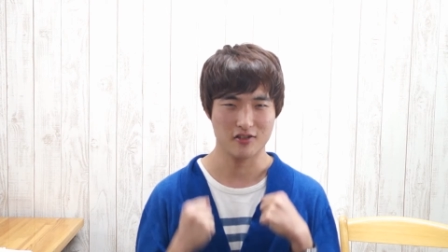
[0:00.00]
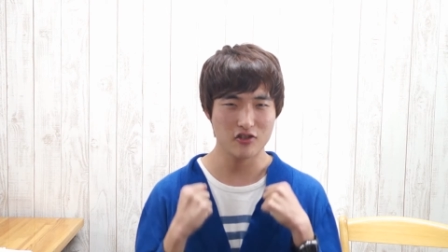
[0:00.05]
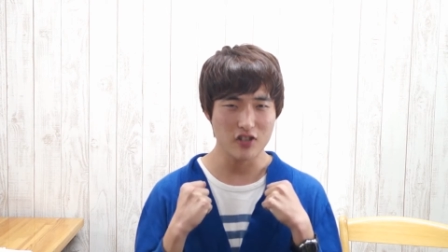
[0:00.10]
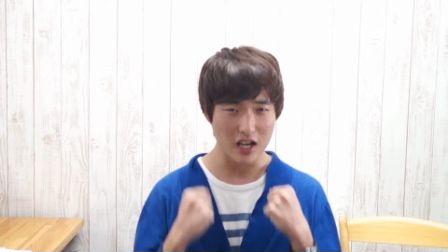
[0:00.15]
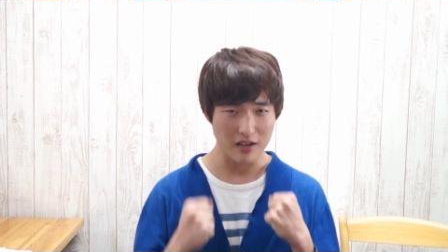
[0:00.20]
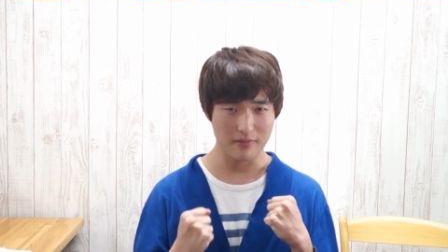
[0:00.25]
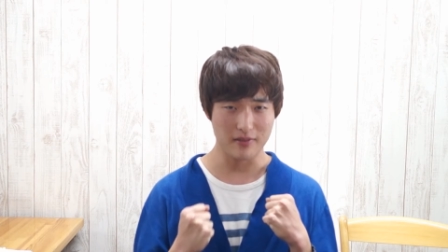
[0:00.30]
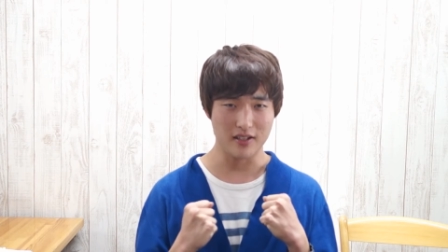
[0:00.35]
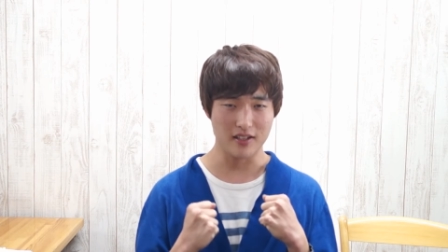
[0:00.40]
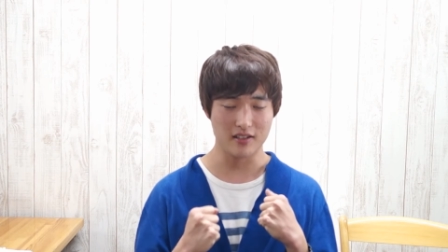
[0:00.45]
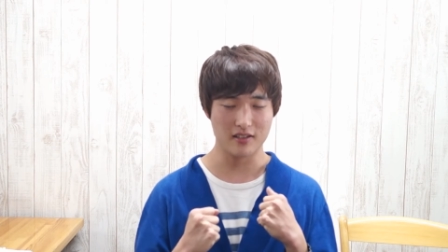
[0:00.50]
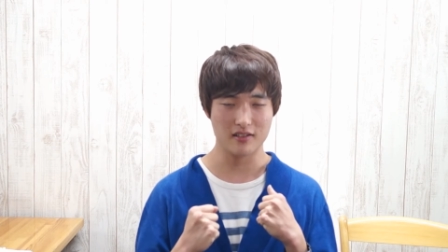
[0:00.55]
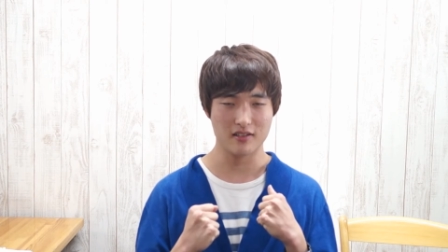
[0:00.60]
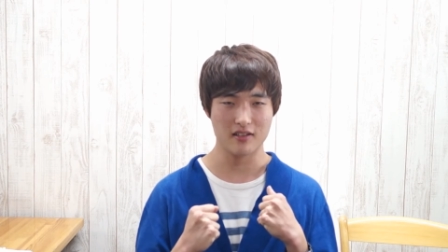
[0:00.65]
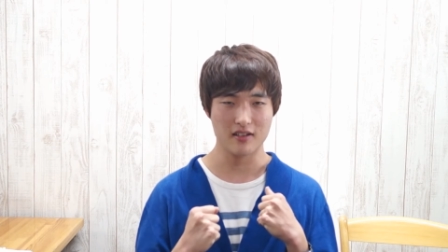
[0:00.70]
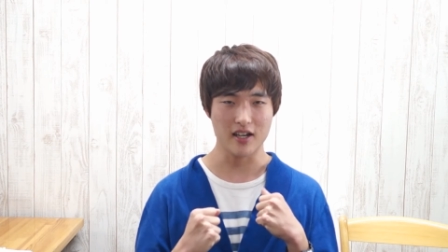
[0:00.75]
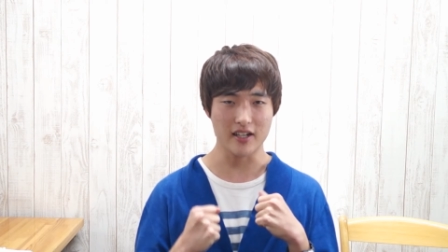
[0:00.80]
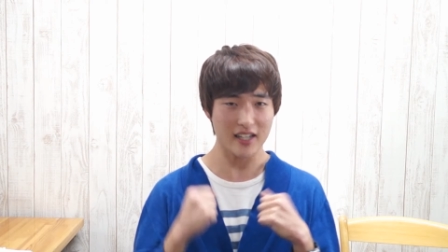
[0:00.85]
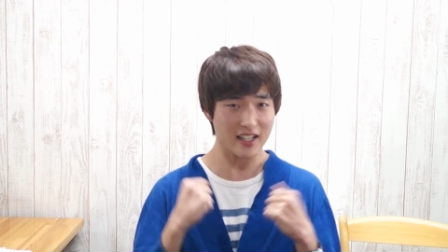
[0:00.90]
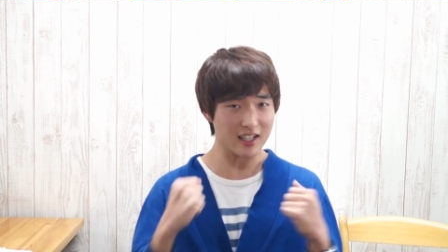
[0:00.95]
Japanese
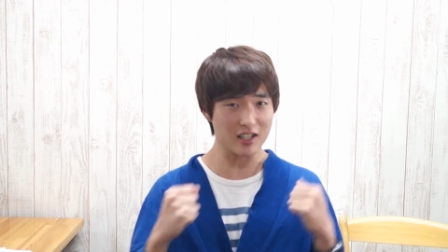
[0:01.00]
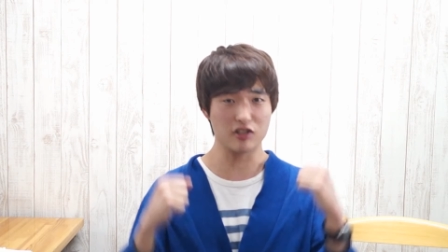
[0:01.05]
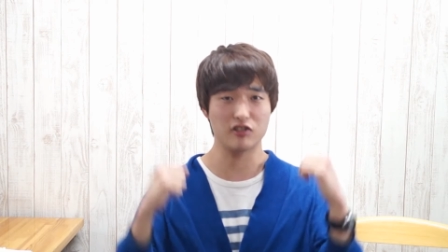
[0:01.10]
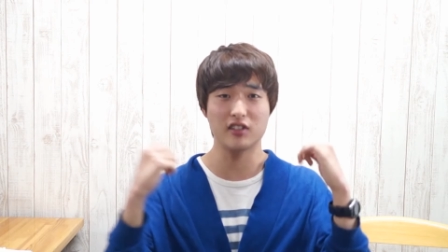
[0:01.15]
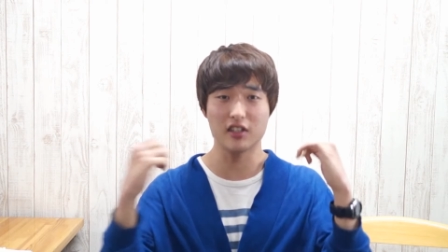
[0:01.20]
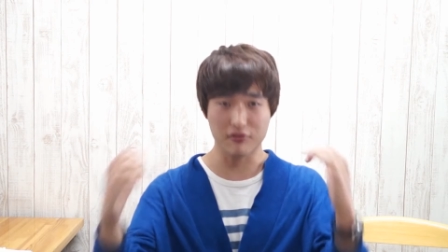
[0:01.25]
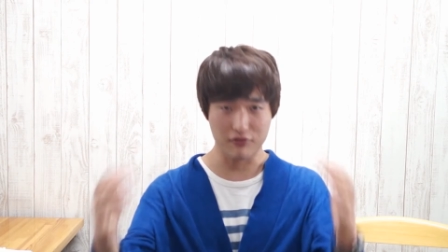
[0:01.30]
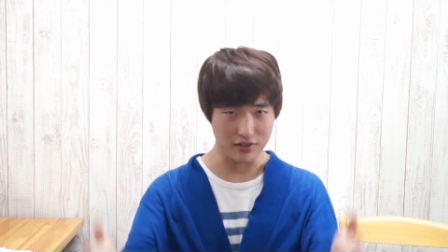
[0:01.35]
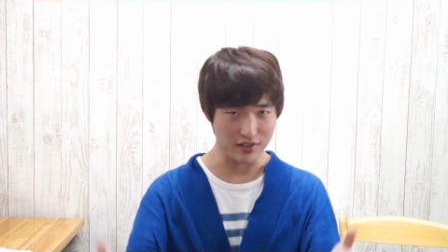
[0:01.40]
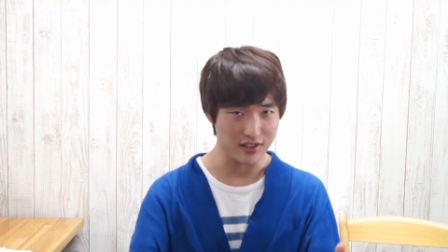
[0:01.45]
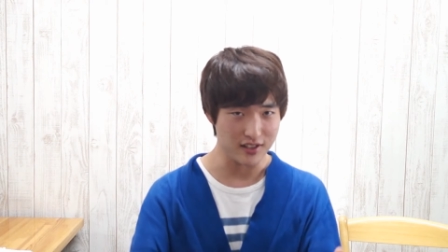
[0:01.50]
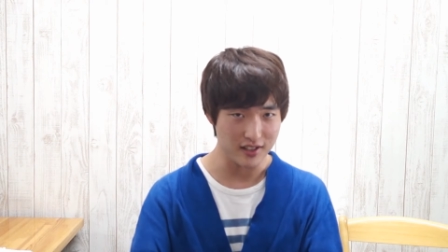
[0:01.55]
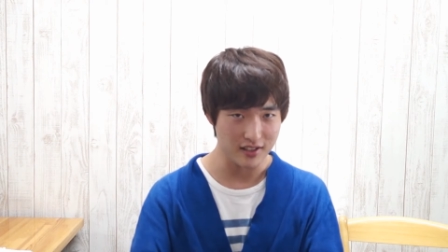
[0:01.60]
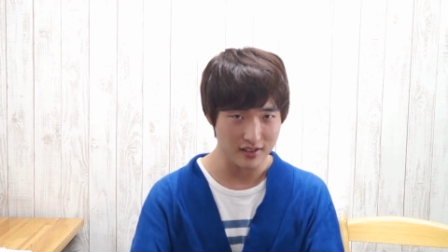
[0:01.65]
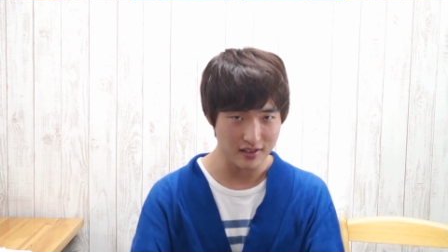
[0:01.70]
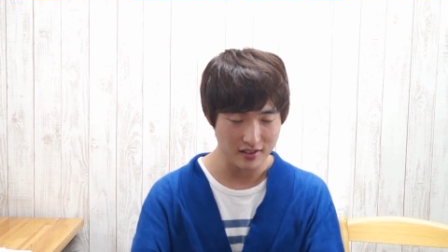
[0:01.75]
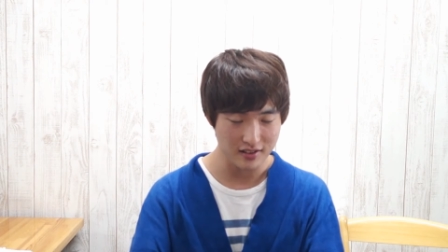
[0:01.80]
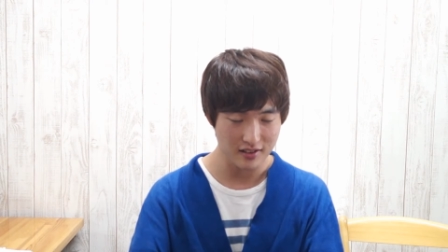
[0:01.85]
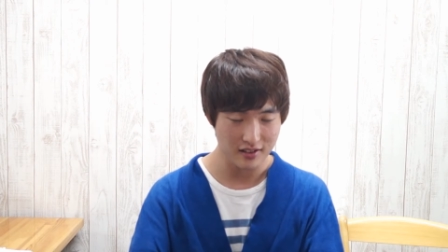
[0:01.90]
and English differences.